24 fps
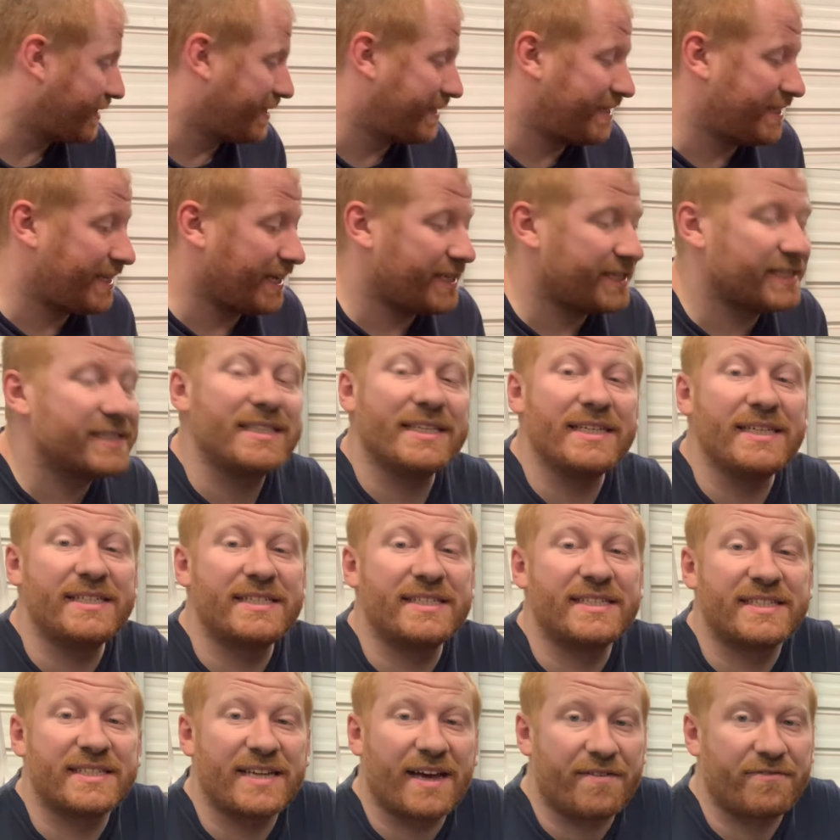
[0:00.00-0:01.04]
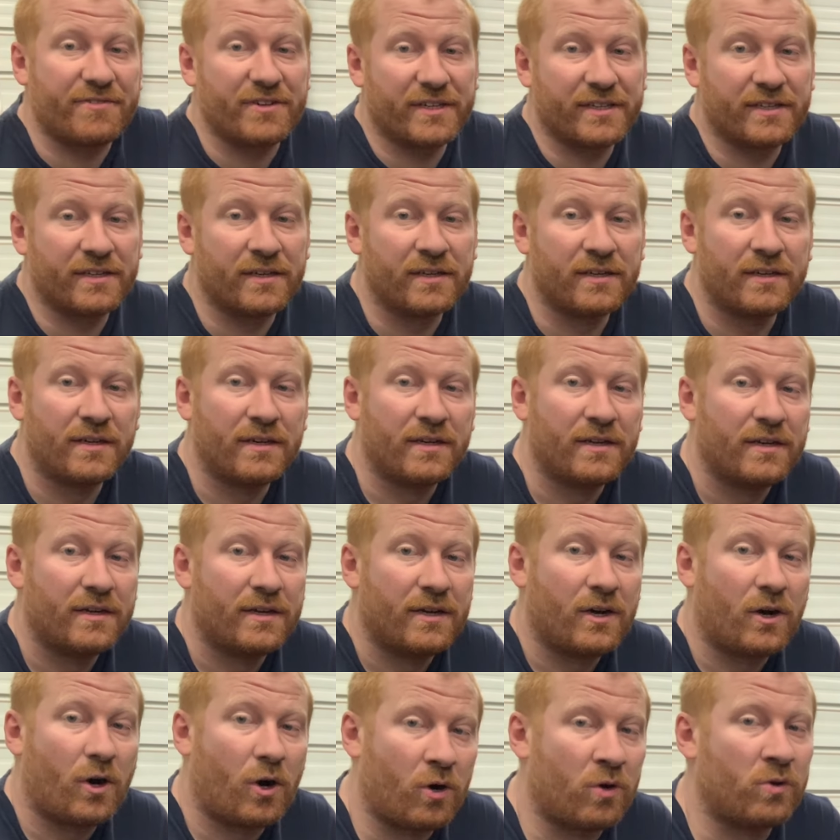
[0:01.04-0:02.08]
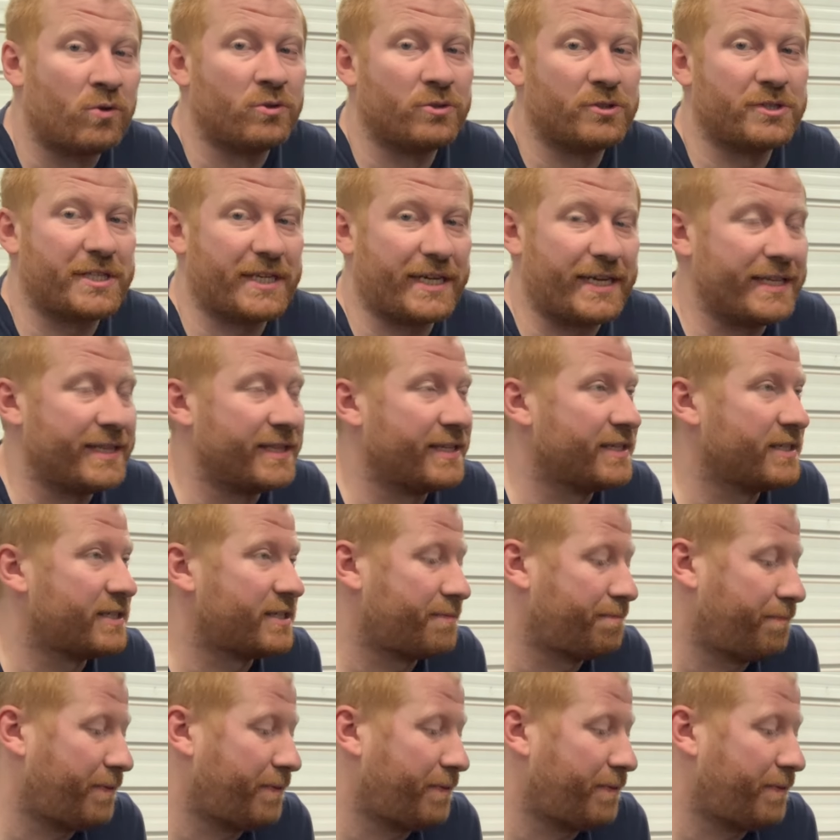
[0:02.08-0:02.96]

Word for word: 67 holes in this